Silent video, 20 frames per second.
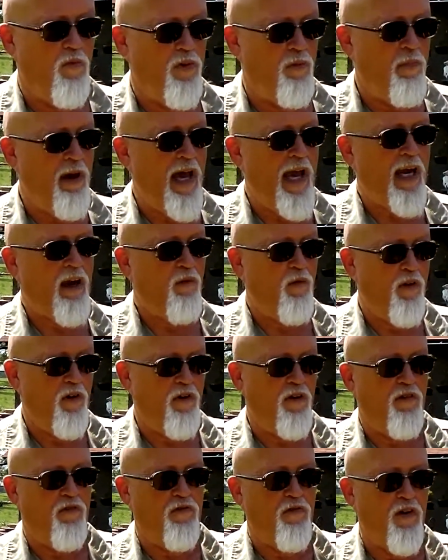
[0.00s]
the back and one
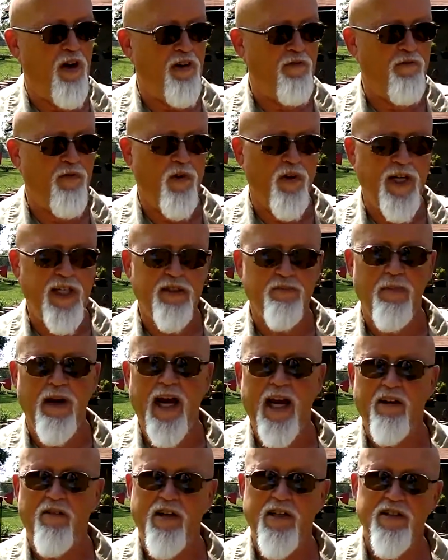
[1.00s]
on the front for each
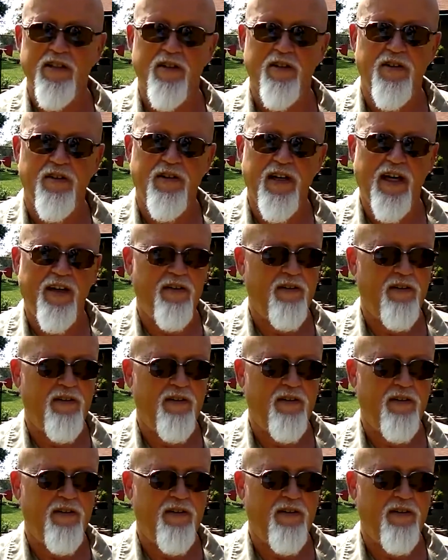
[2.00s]
battery. So I'm